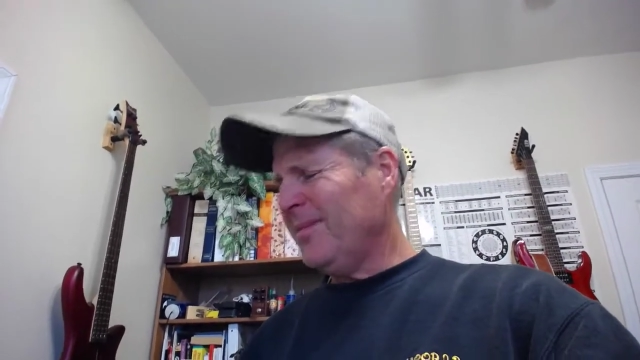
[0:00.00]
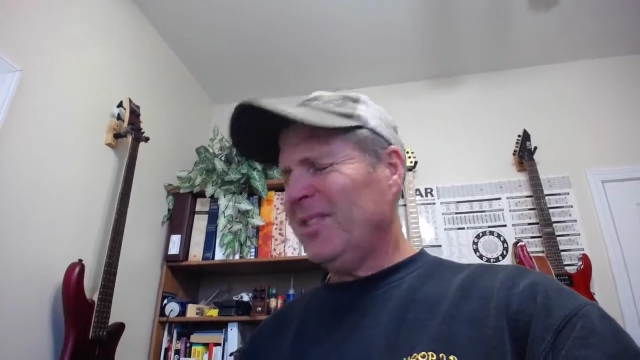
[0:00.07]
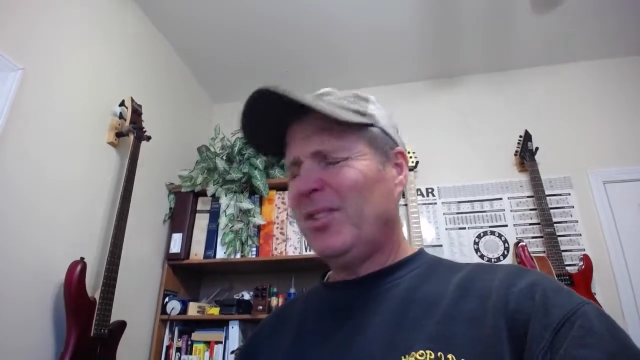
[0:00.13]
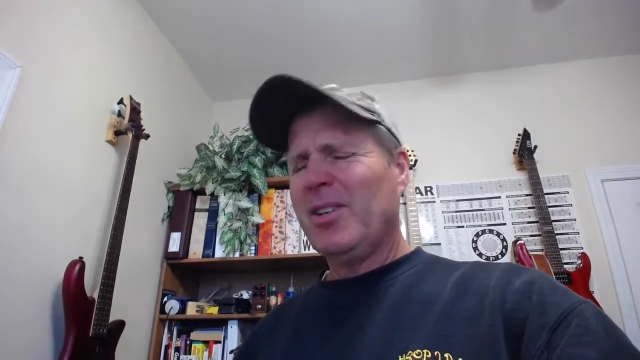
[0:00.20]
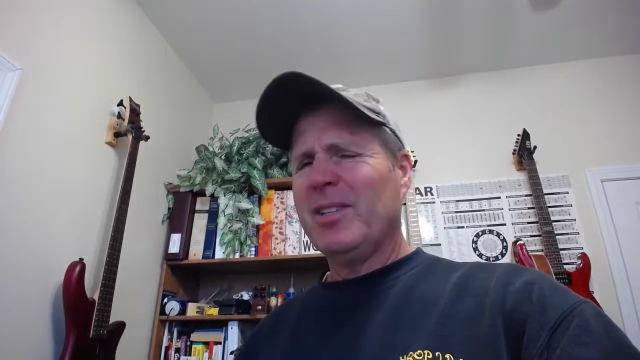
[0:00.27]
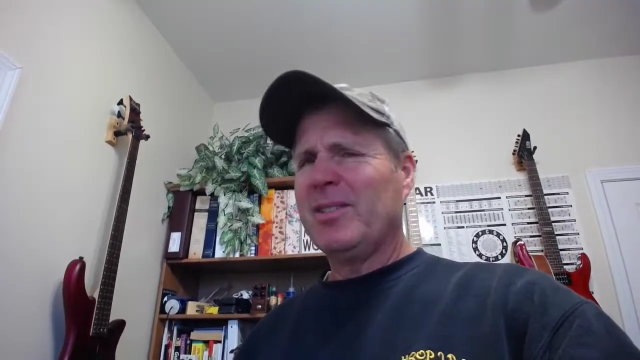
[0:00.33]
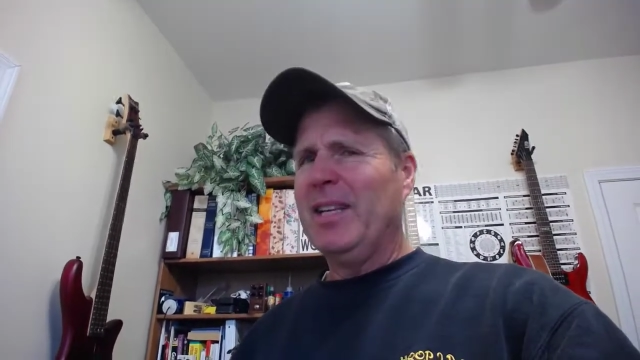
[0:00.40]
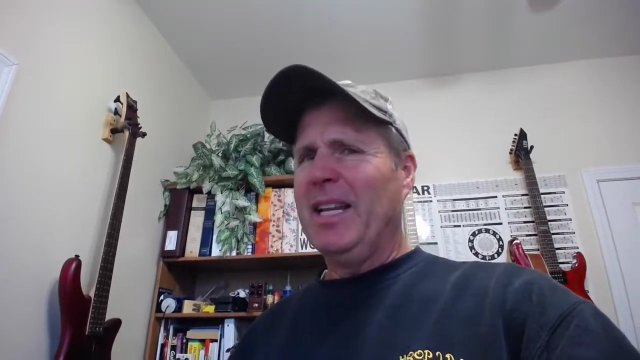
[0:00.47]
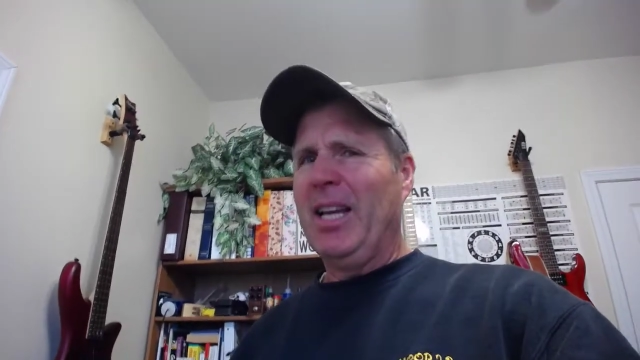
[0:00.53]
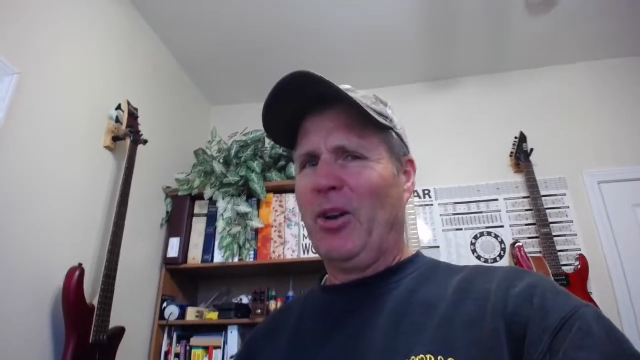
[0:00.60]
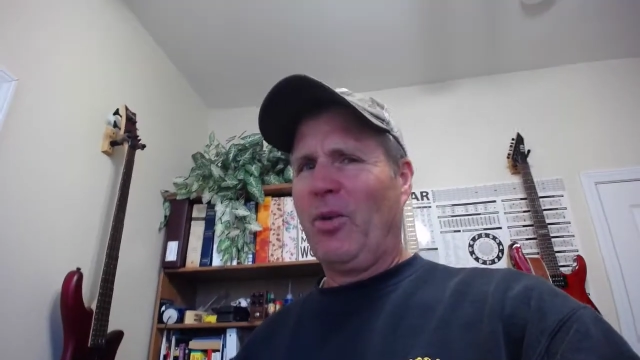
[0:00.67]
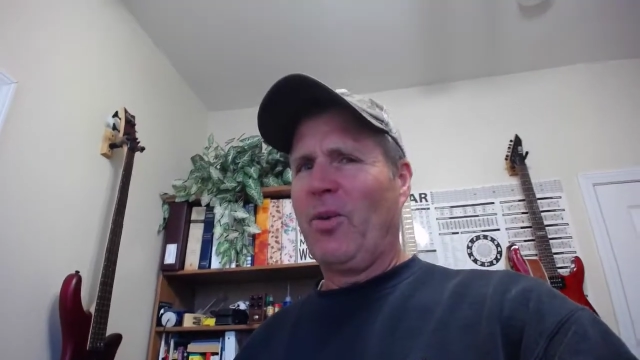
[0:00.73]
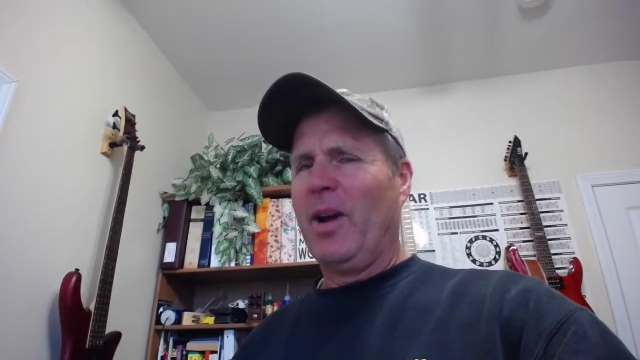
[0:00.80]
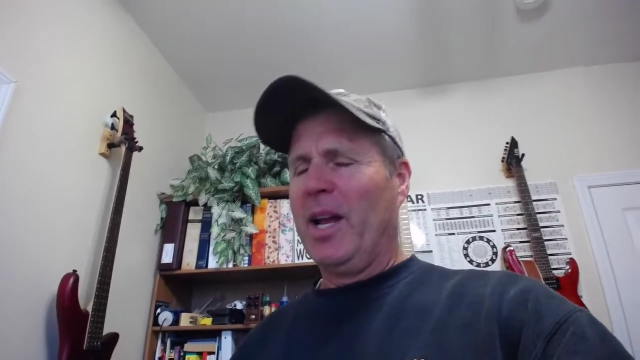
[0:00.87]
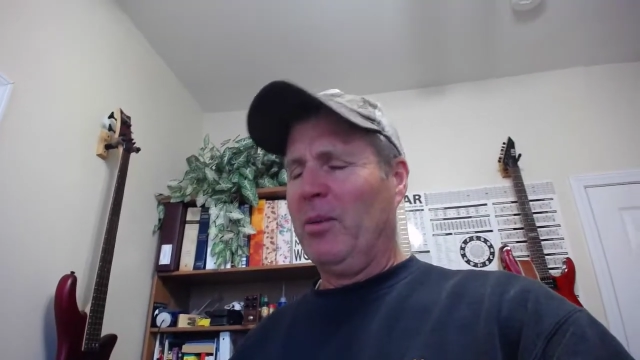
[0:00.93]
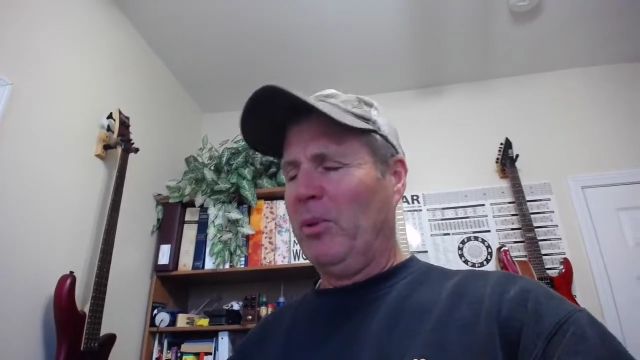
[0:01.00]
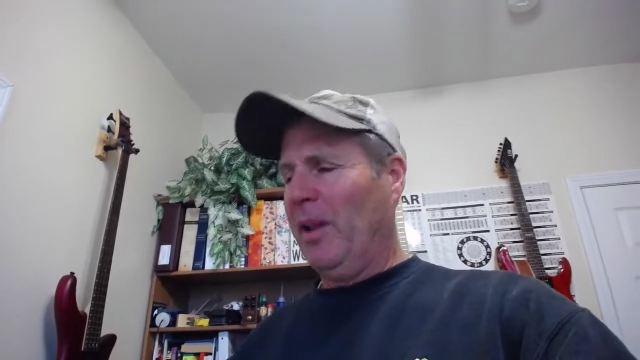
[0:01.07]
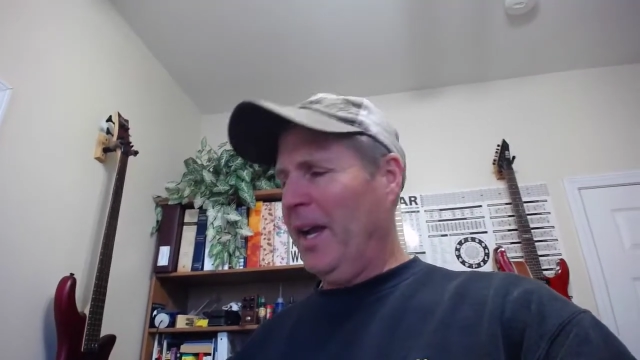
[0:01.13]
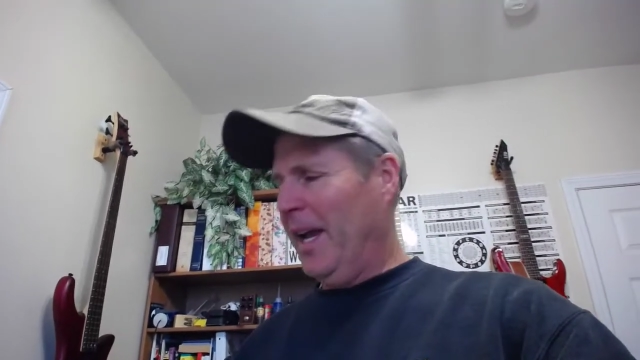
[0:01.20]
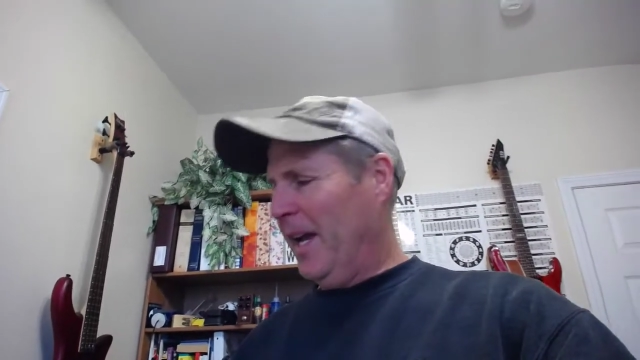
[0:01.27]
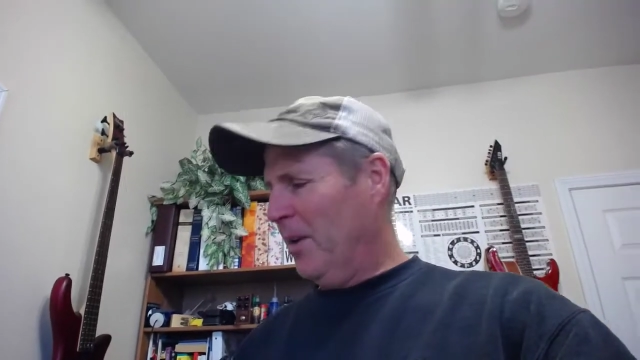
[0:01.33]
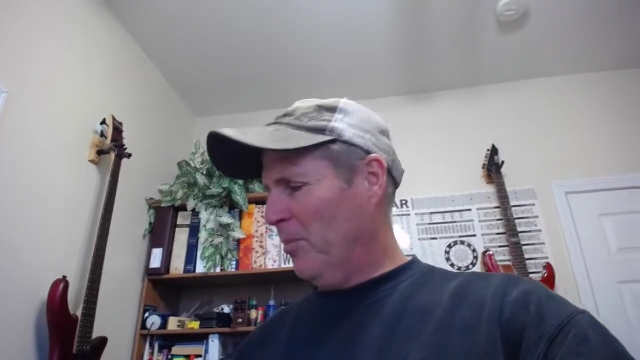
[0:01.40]
Just an
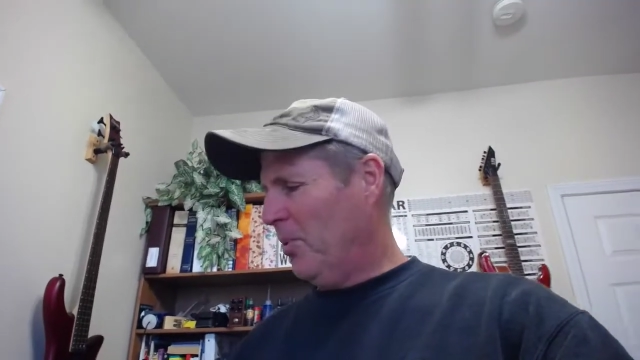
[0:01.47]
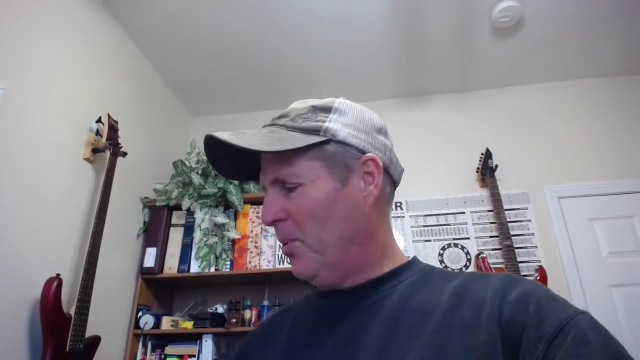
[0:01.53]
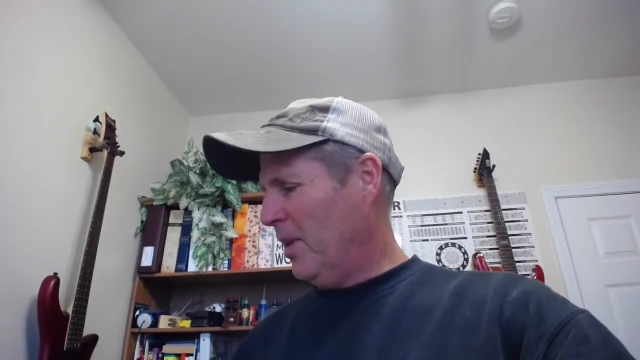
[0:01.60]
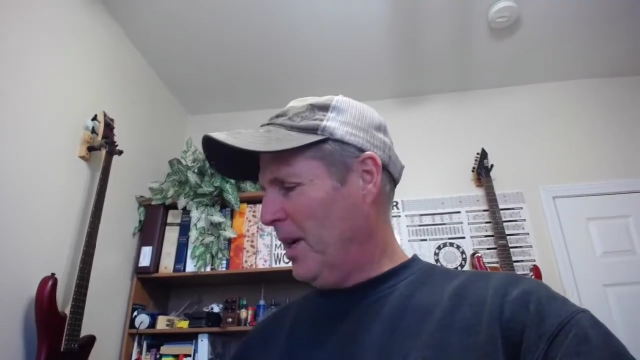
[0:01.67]
incredible amp,